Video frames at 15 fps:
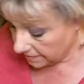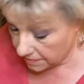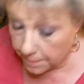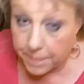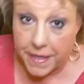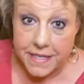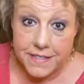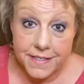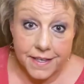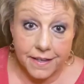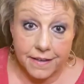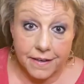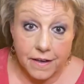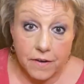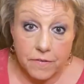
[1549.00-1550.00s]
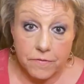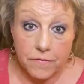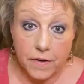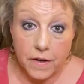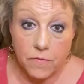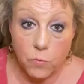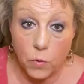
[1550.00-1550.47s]
the basic of
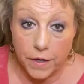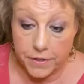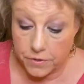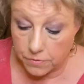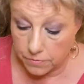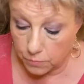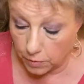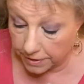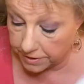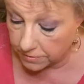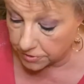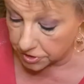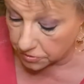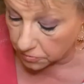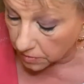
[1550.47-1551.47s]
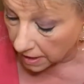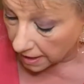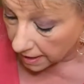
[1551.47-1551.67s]
what you do.